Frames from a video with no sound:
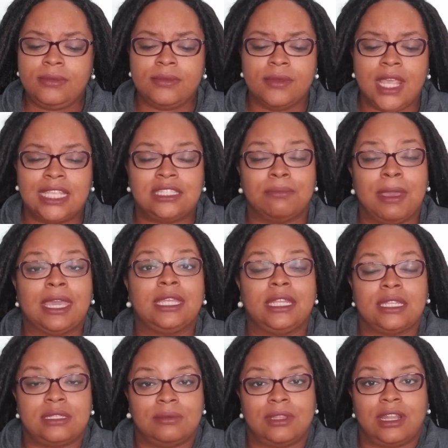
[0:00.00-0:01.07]
it's a
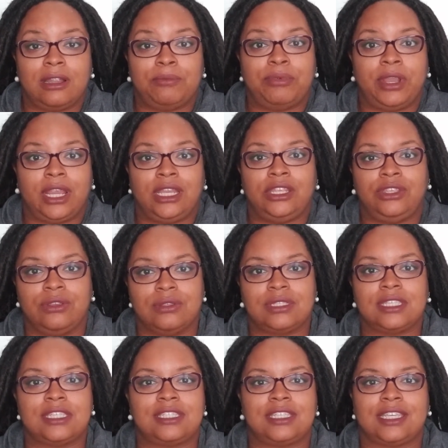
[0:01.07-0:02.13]
mechanism that our brain
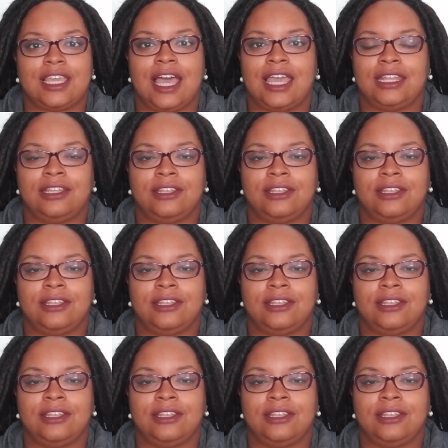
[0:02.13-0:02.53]
uses to kind